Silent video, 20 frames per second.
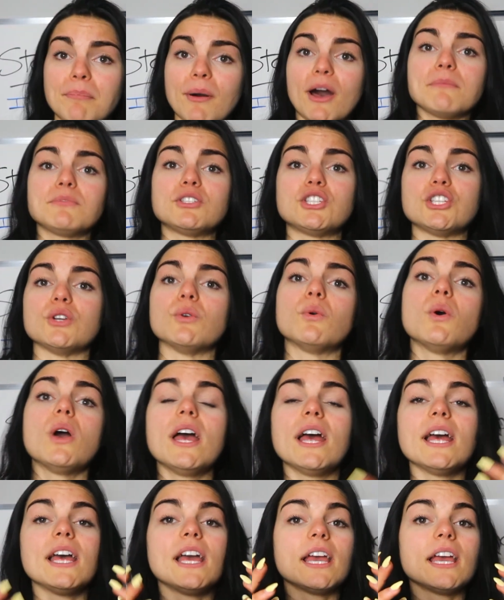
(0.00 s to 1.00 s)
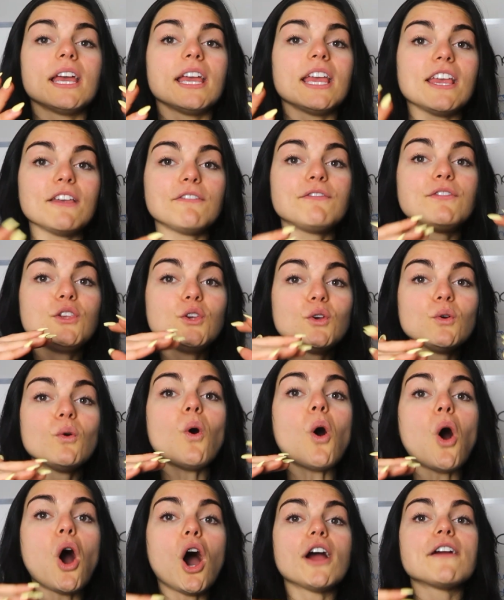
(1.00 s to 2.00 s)
bumped you. If you
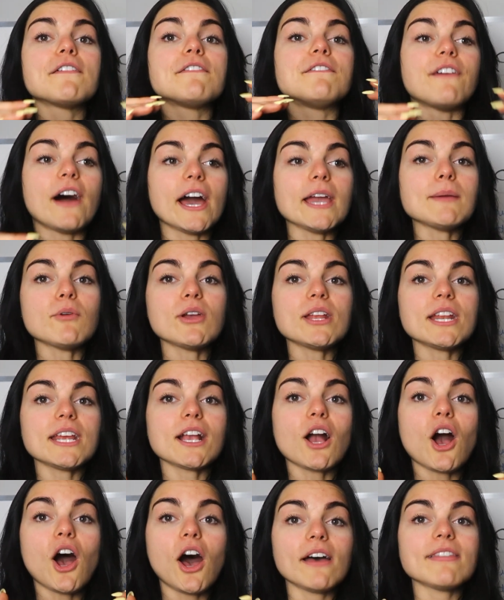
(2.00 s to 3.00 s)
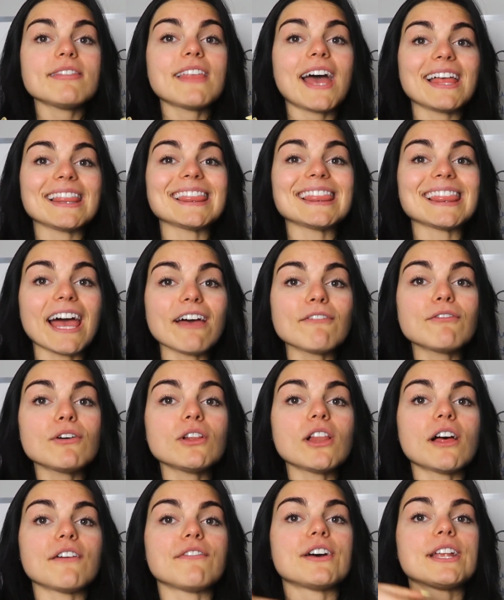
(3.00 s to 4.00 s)
are vibrating on that
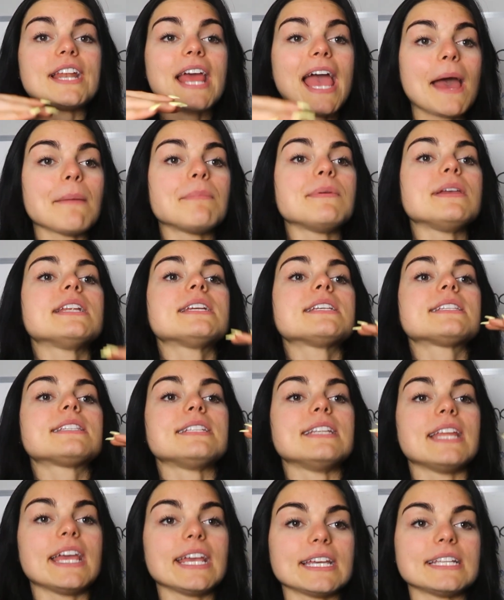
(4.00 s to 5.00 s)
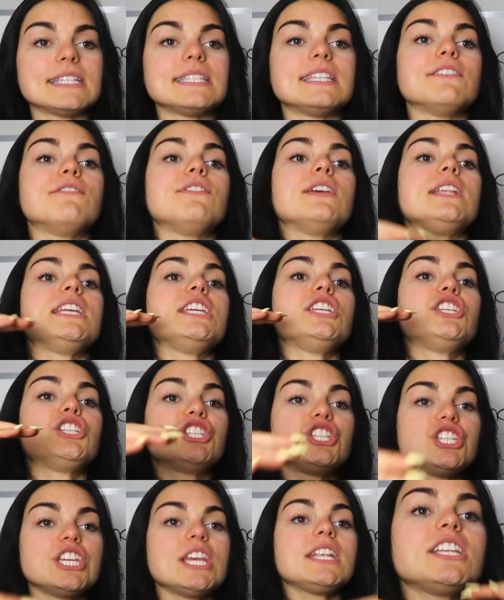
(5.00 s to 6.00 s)
level of unhappiness, negativity,
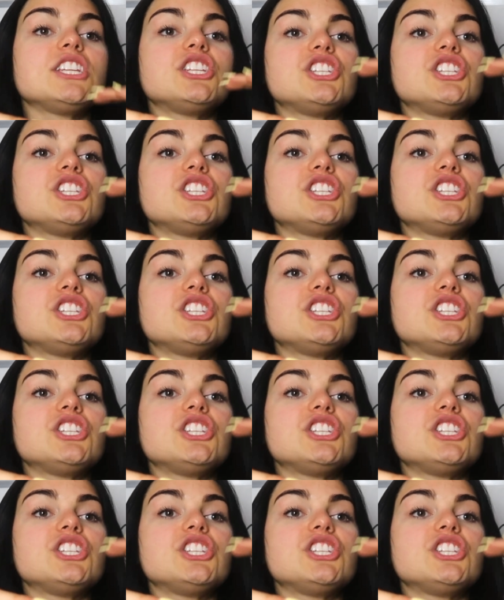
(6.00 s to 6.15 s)
shit,